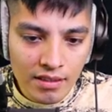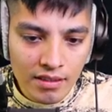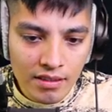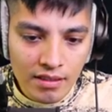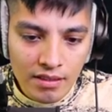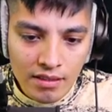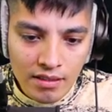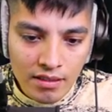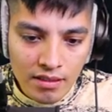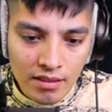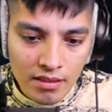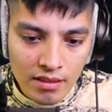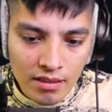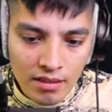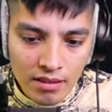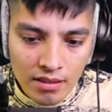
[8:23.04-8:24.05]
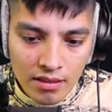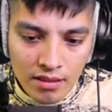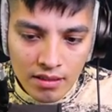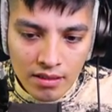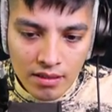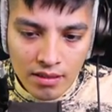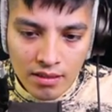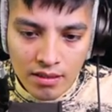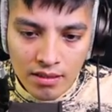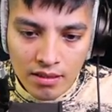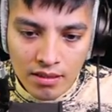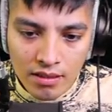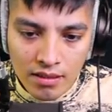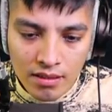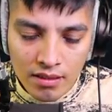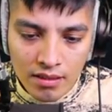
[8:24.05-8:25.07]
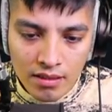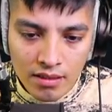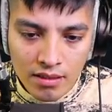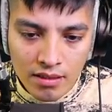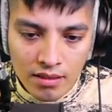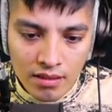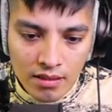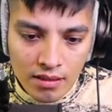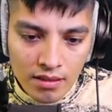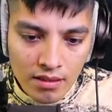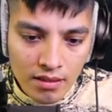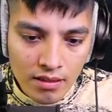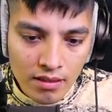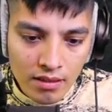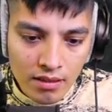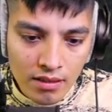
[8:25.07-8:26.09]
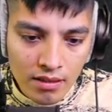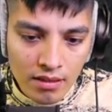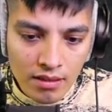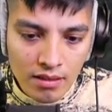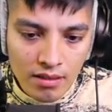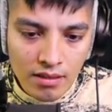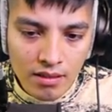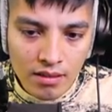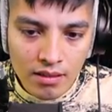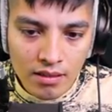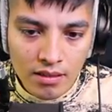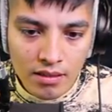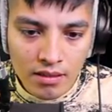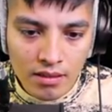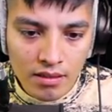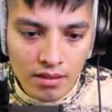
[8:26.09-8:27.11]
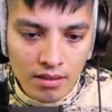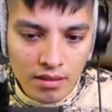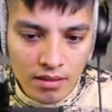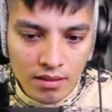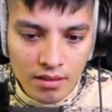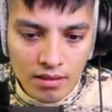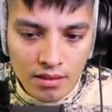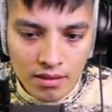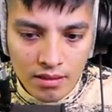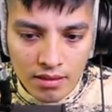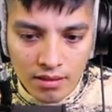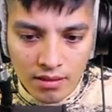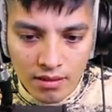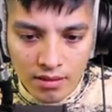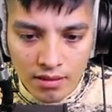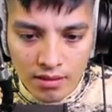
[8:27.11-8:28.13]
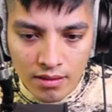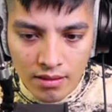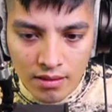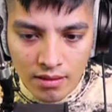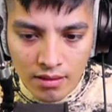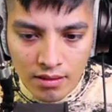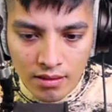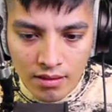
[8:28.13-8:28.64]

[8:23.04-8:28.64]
Nobody speaks.